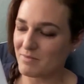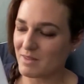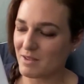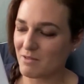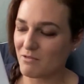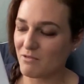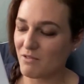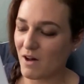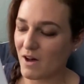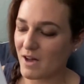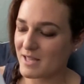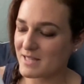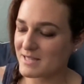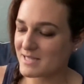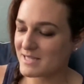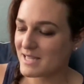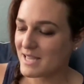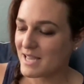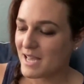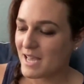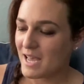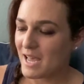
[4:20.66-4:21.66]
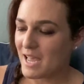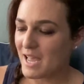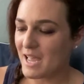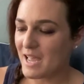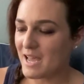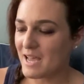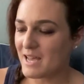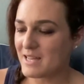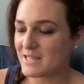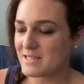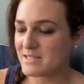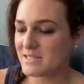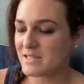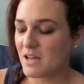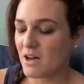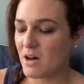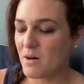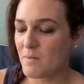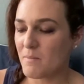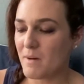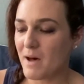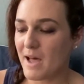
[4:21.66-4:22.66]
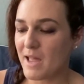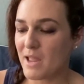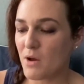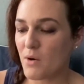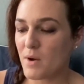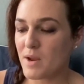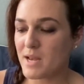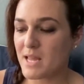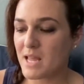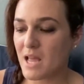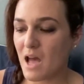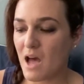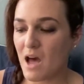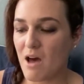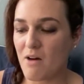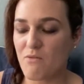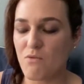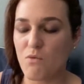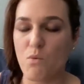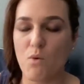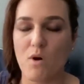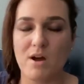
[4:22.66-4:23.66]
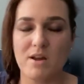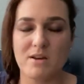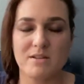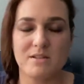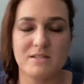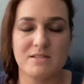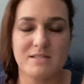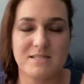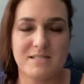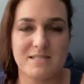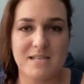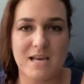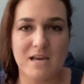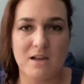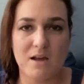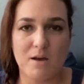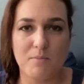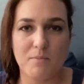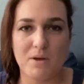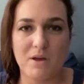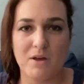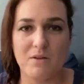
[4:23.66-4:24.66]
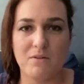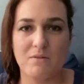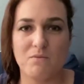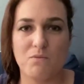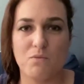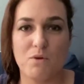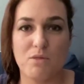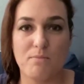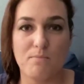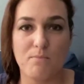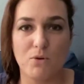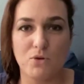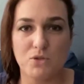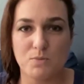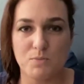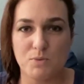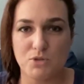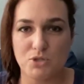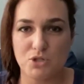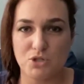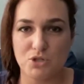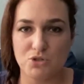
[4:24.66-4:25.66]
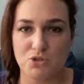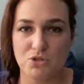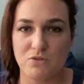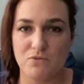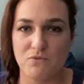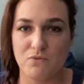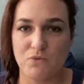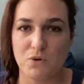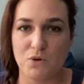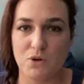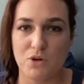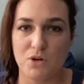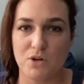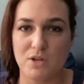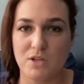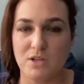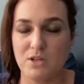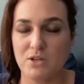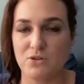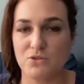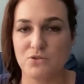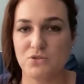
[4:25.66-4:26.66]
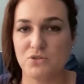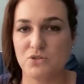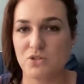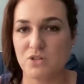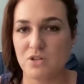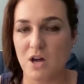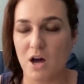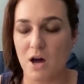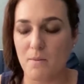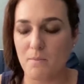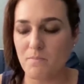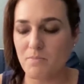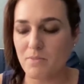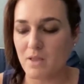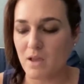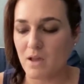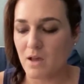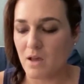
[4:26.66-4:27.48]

font, and I already have one set up and with multiple children for years to come,